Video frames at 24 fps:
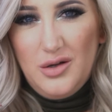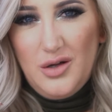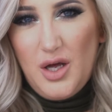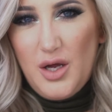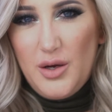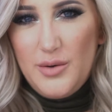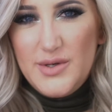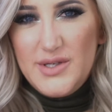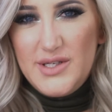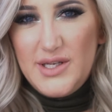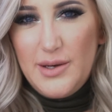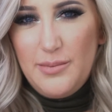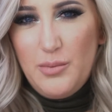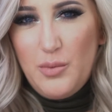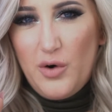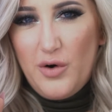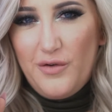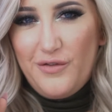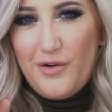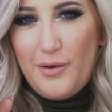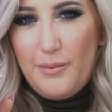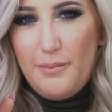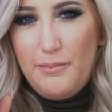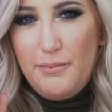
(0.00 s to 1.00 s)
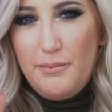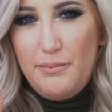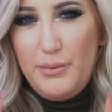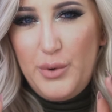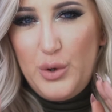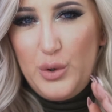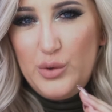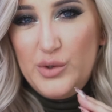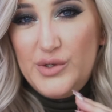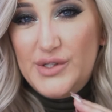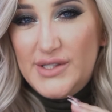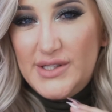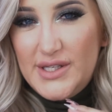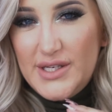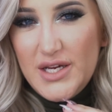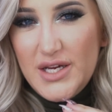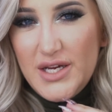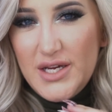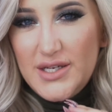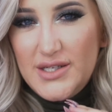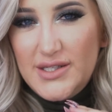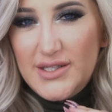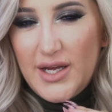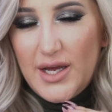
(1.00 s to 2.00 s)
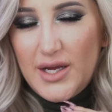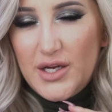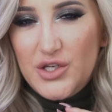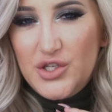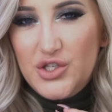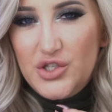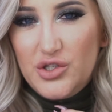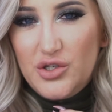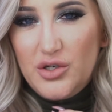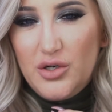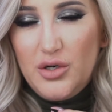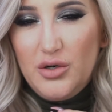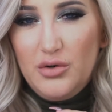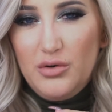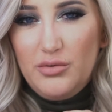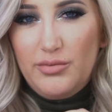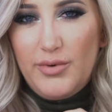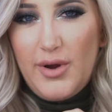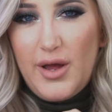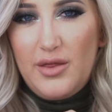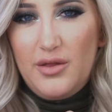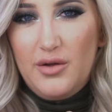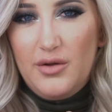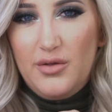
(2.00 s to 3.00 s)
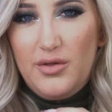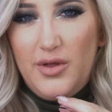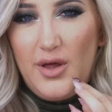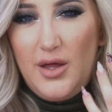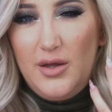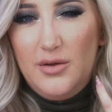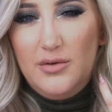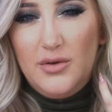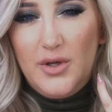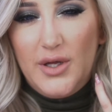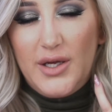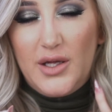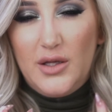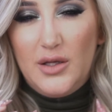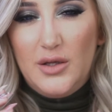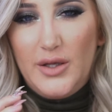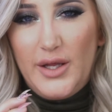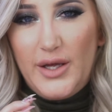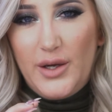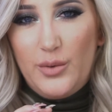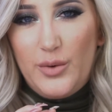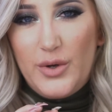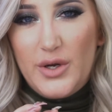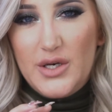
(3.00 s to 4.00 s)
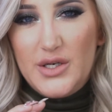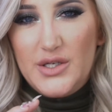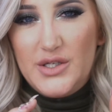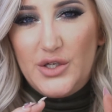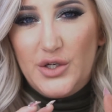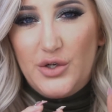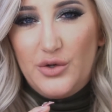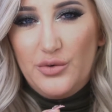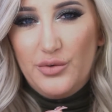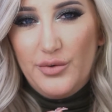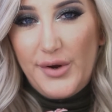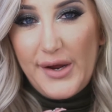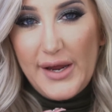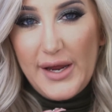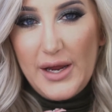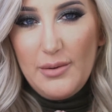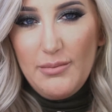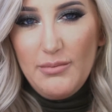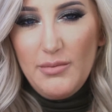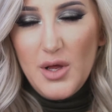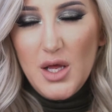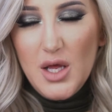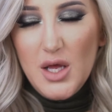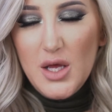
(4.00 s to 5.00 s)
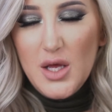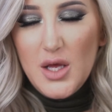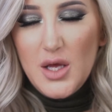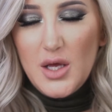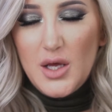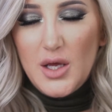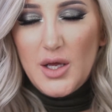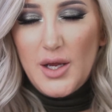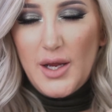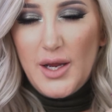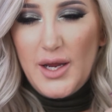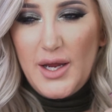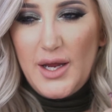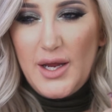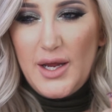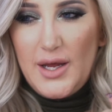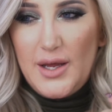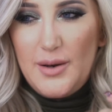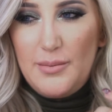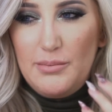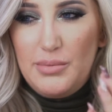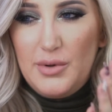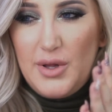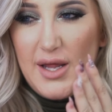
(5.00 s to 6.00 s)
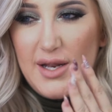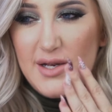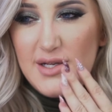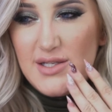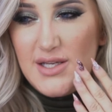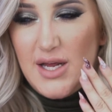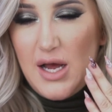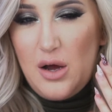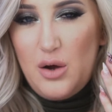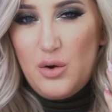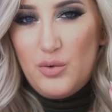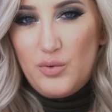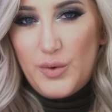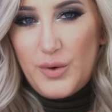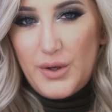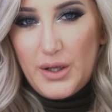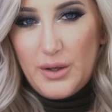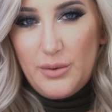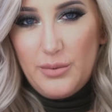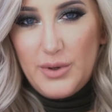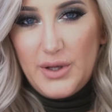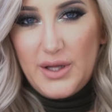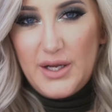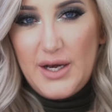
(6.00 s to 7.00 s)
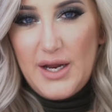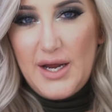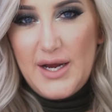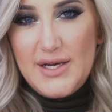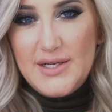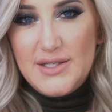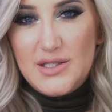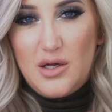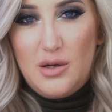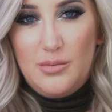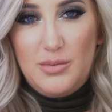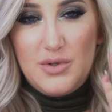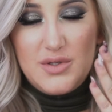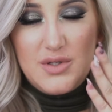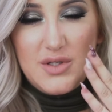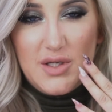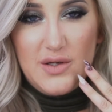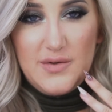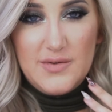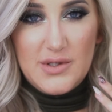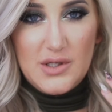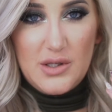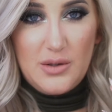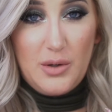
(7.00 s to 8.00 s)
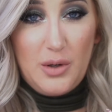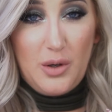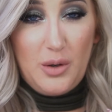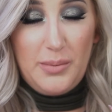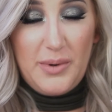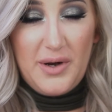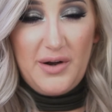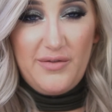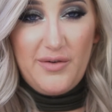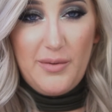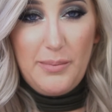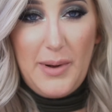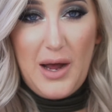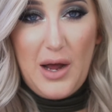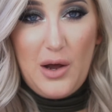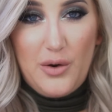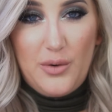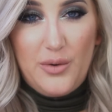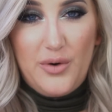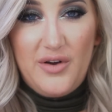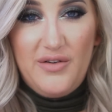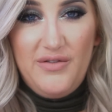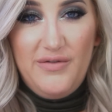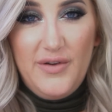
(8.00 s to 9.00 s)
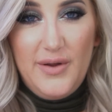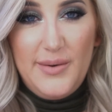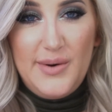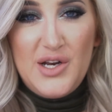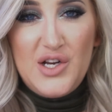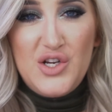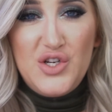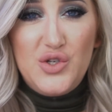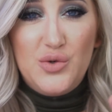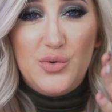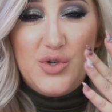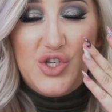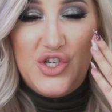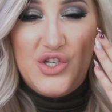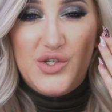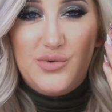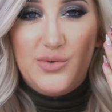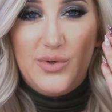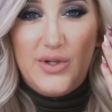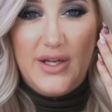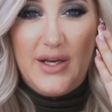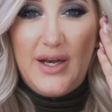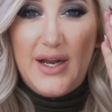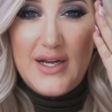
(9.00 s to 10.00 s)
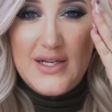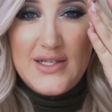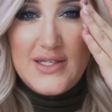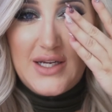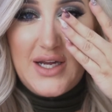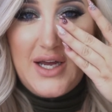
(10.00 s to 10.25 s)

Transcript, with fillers: I would say more of a moussey texture rather than like a liquid to cream. It blends out really, really nice, almost leaves a little bit of a powdery finish, which is really nice.